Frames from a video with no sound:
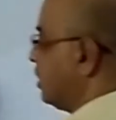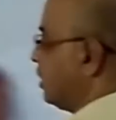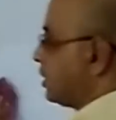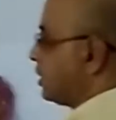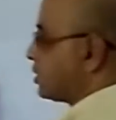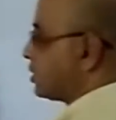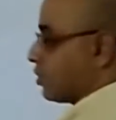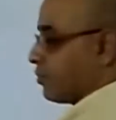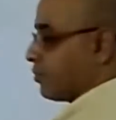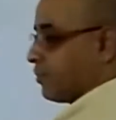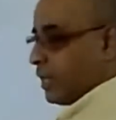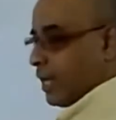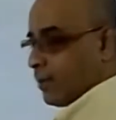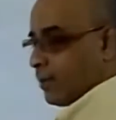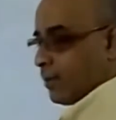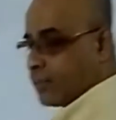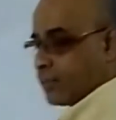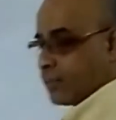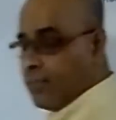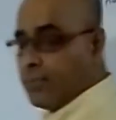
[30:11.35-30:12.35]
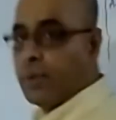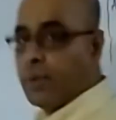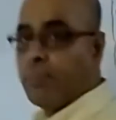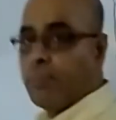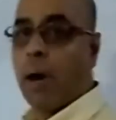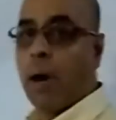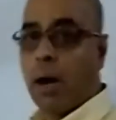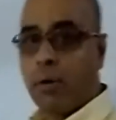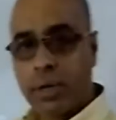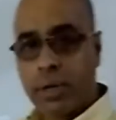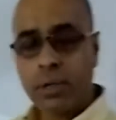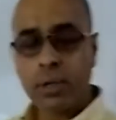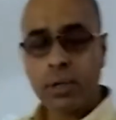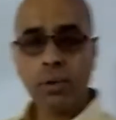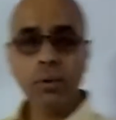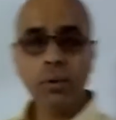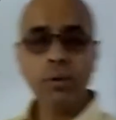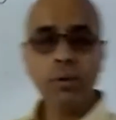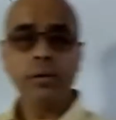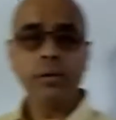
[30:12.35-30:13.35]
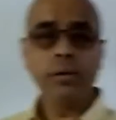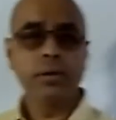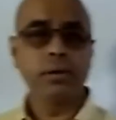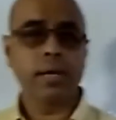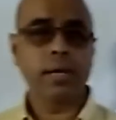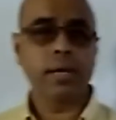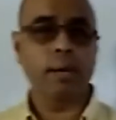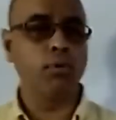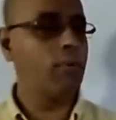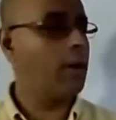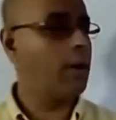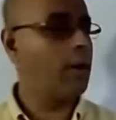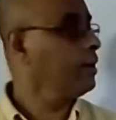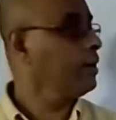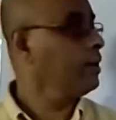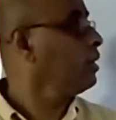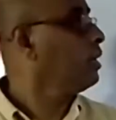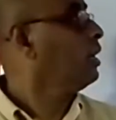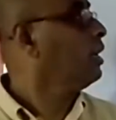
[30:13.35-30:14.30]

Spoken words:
So we have done the power rule, number 1.